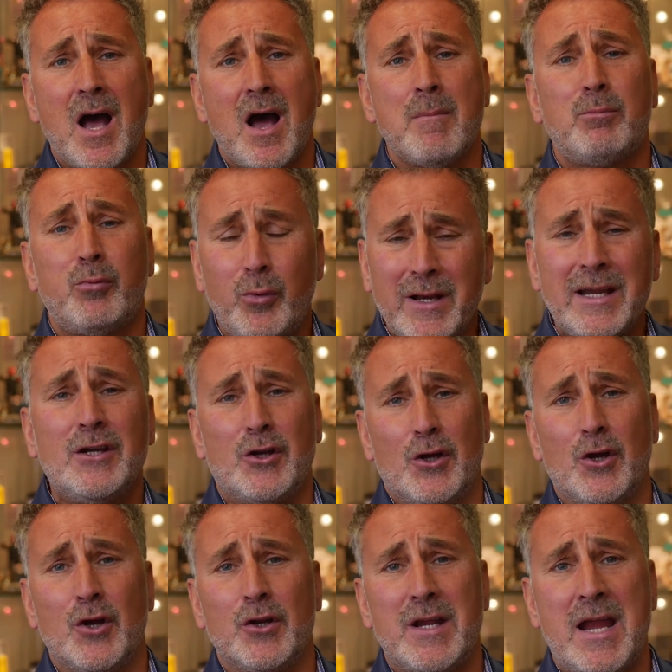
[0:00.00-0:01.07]
are pretty
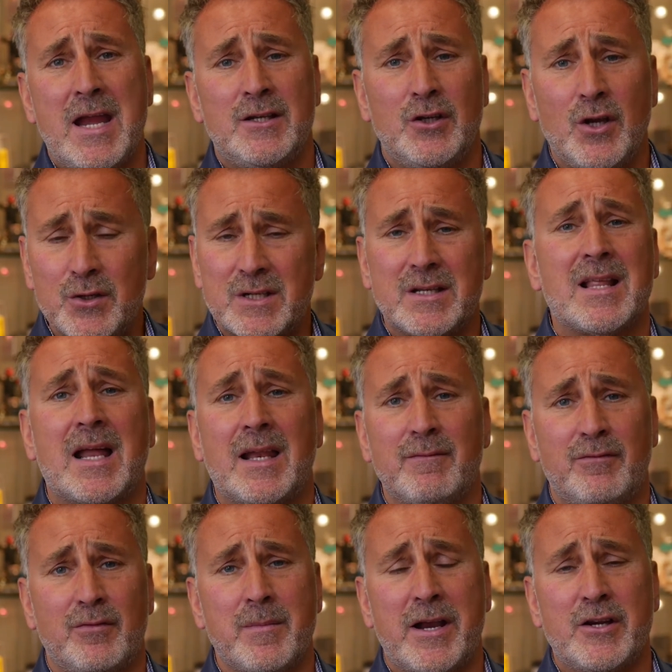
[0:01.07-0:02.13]
good in using that
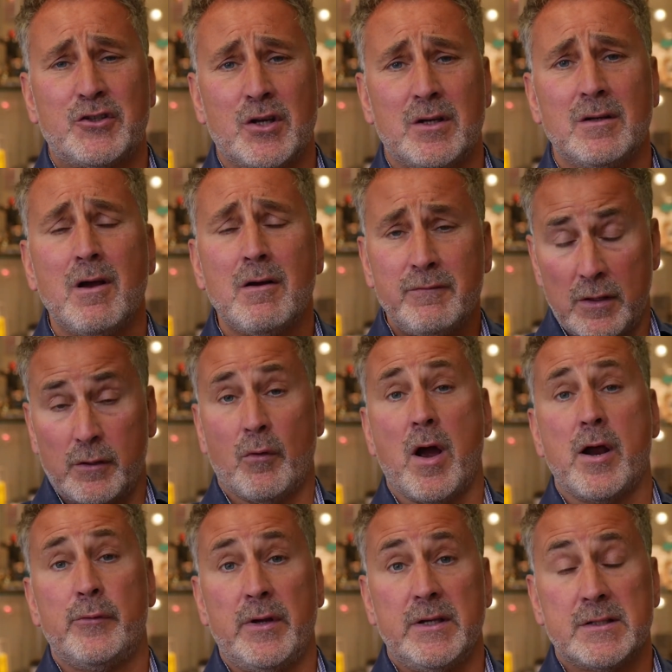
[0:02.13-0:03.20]
information for the
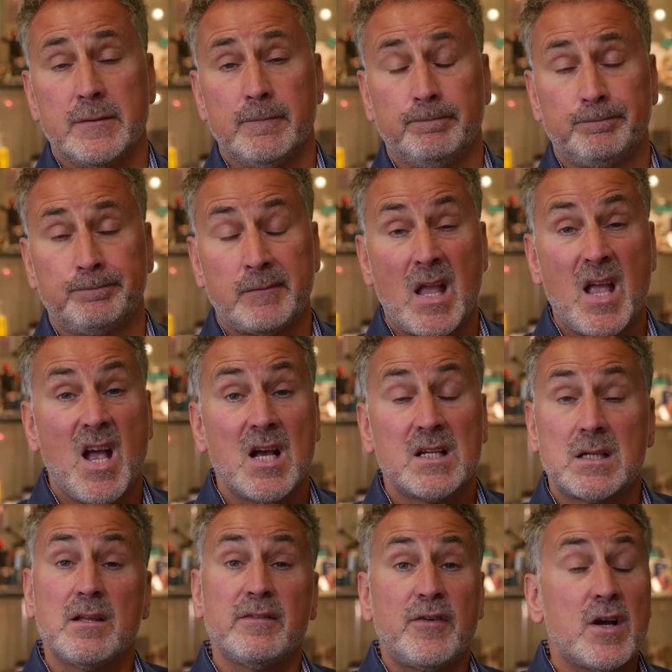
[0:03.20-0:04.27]
right reason.
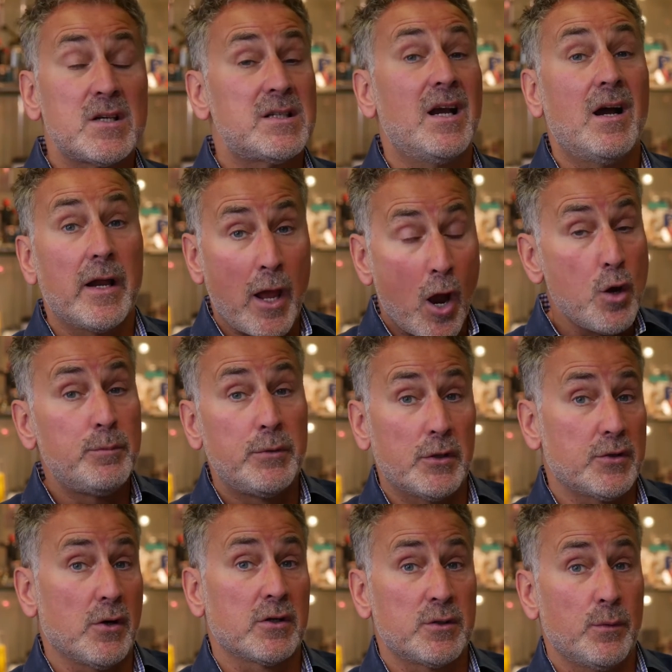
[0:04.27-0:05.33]
So the first thing I'd hope your
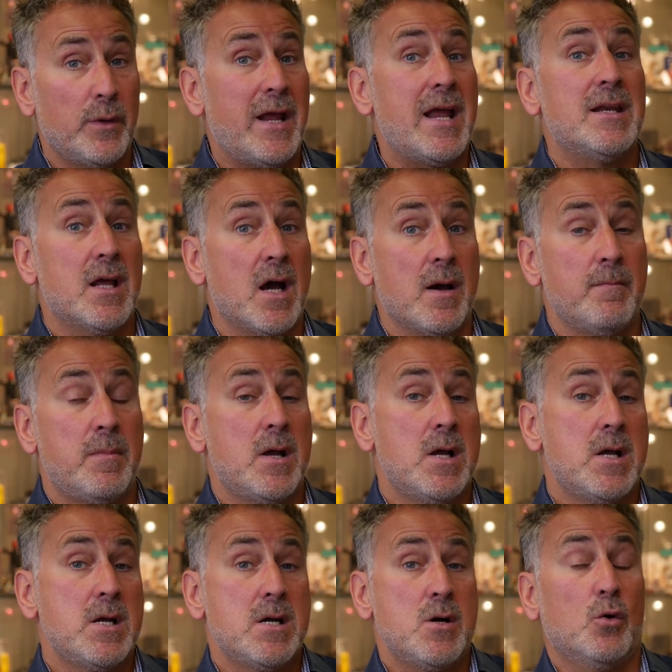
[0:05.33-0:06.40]
doctor would end up
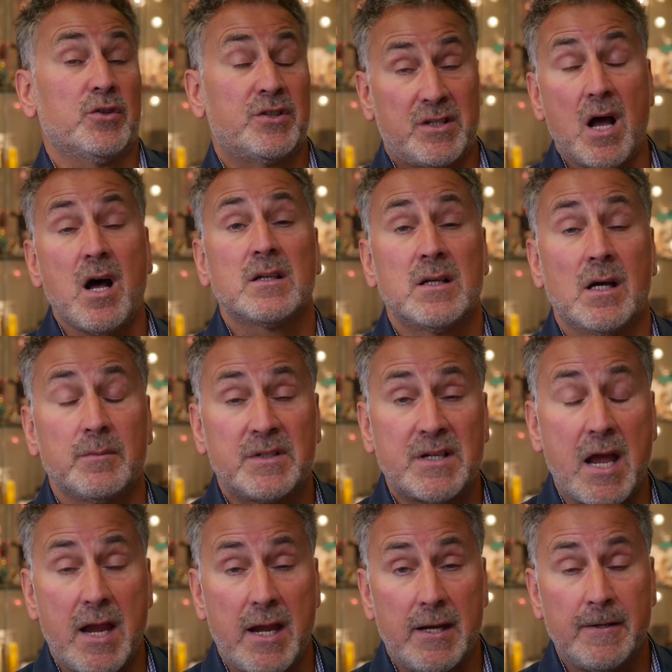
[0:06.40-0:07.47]
or start up
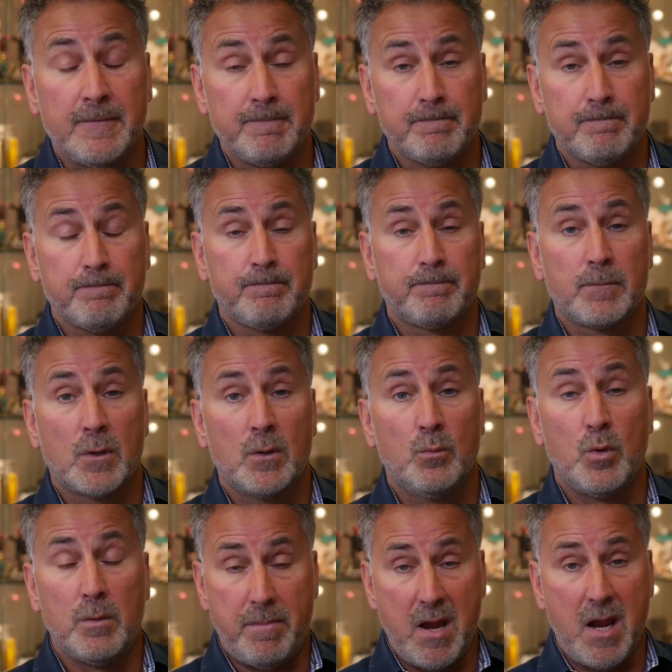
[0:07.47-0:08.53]
saying
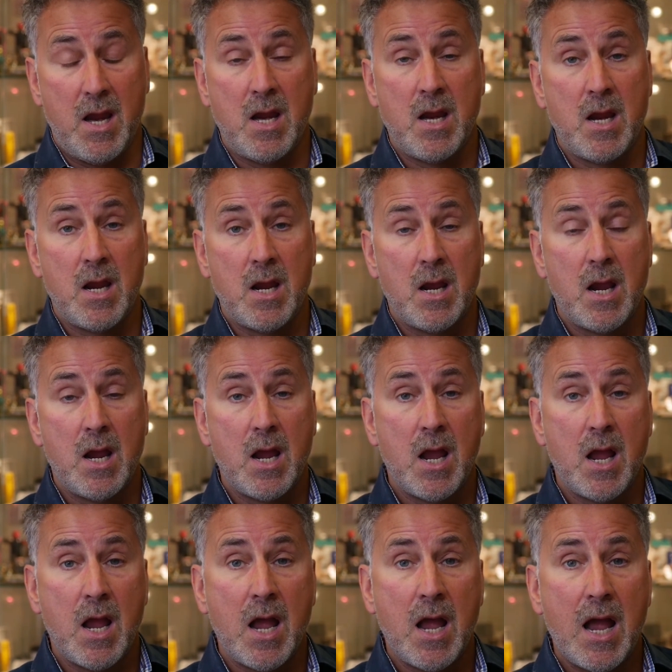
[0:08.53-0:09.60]
would be,
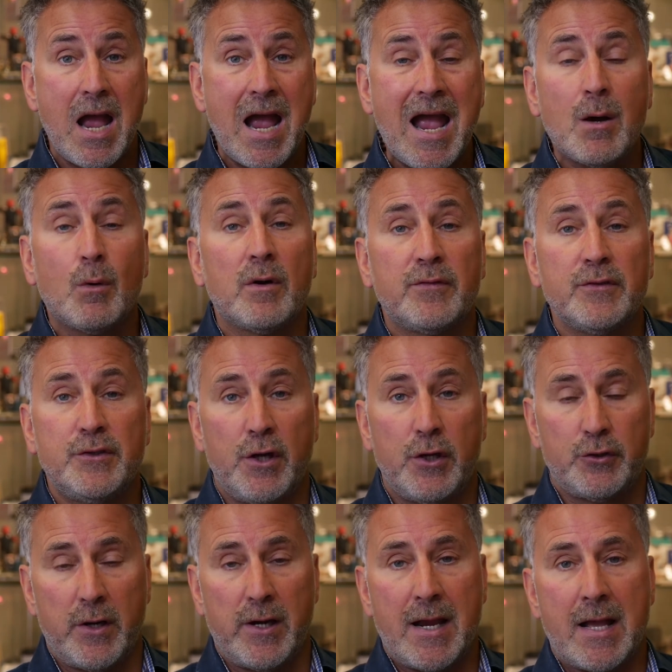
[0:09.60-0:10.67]
how often do you
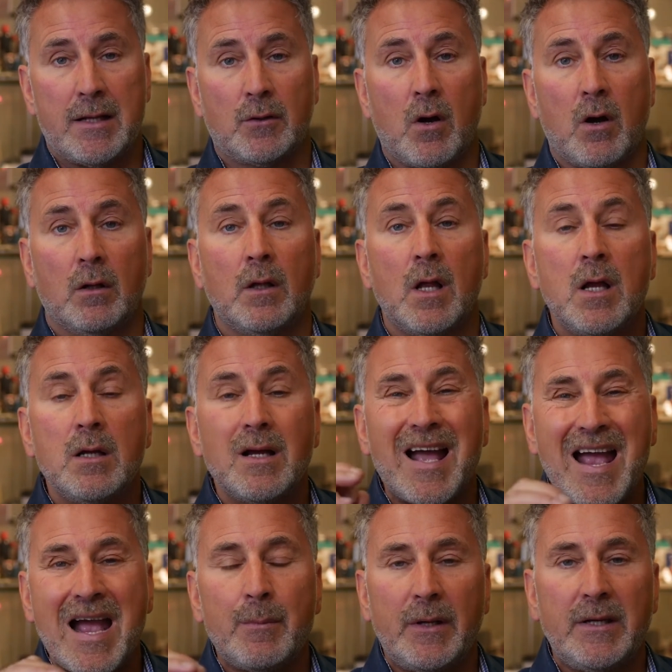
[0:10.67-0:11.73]
drink alcohol?
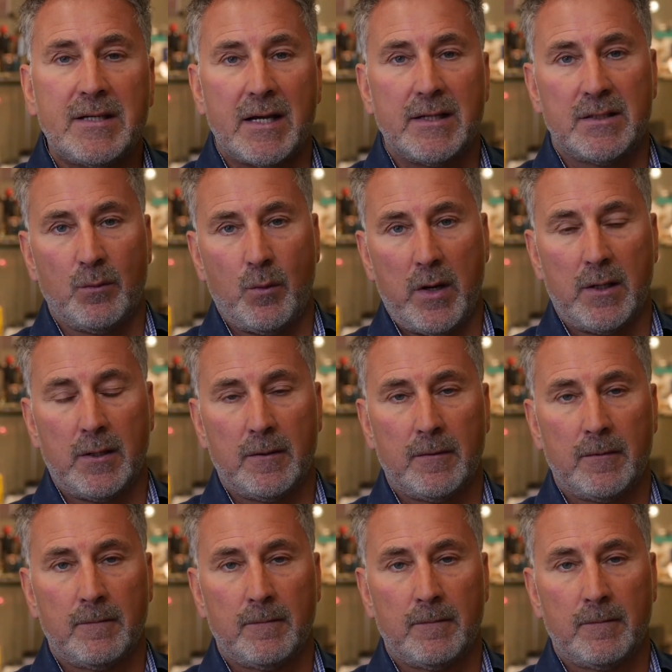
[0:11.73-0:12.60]
How many days a week?